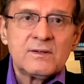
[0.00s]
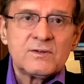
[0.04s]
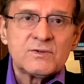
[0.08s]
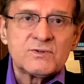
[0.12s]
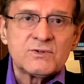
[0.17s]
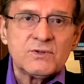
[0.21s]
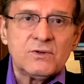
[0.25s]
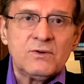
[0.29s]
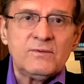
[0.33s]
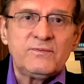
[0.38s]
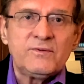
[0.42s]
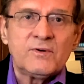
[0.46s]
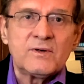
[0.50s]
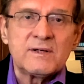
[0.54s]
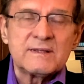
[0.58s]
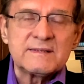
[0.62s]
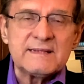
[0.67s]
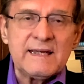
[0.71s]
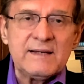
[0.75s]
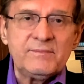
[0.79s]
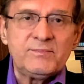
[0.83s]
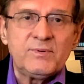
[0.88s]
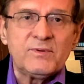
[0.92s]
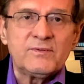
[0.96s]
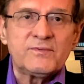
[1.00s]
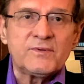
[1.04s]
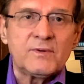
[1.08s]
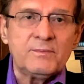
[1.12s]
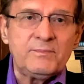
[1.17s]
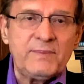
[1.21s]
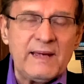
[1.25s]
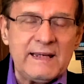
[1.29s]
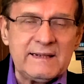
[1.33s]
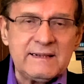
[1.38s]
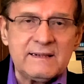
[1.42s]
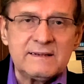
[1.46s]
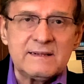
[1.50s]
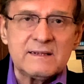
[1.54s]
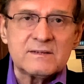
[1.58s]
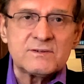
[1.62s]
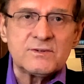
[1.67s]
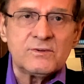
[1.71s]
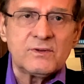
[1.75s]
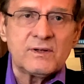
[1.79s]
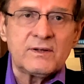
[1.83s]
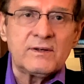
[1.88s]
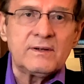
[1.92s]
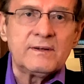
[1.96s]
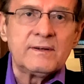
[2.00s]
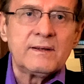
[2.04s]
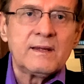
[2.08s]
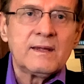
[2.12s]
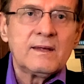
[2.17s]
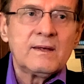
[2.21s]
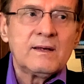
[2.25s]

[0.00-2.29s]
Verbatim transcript: So, for example, for panic disorder,